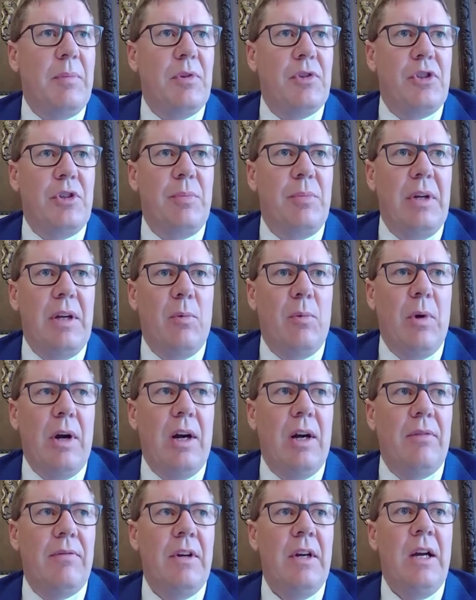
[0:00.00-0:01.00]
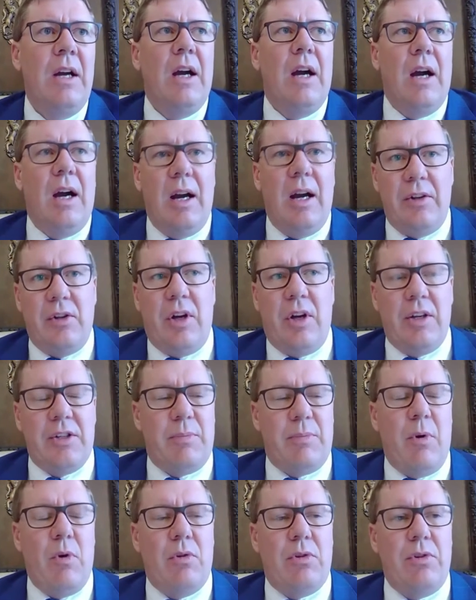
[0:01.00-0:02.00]
people should be aware of. I
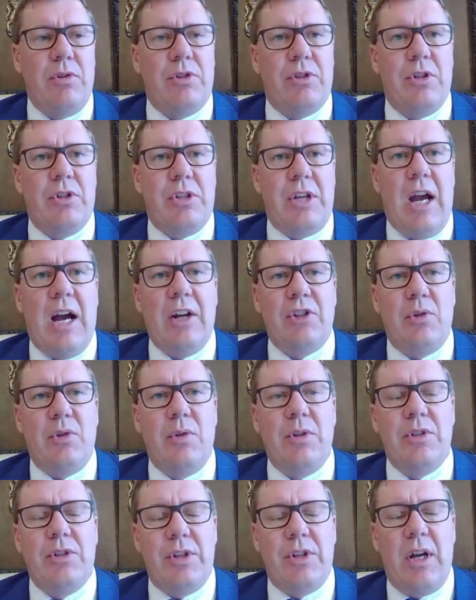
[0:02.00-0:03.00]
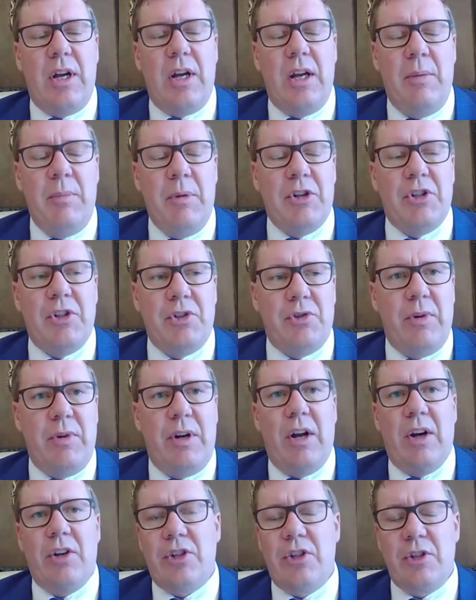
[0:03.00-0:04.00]
spoke to Saskatchewan's emissions
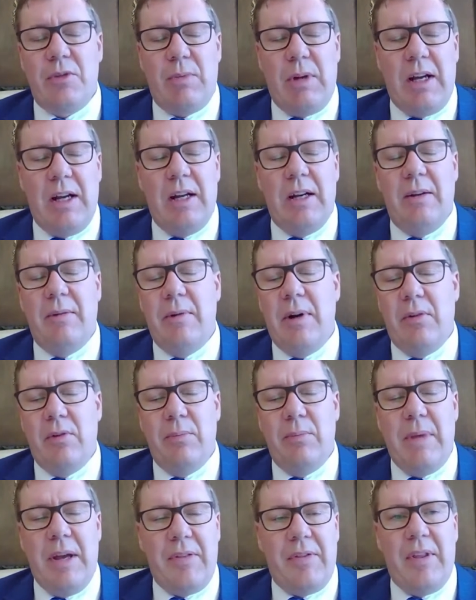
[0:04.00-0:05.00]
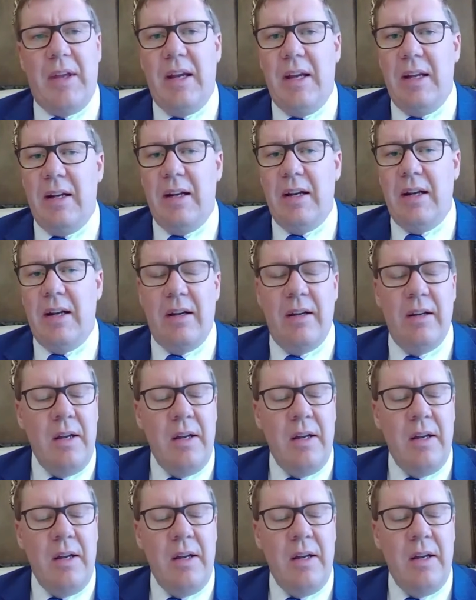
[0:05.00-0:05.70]
reductions plan around methane,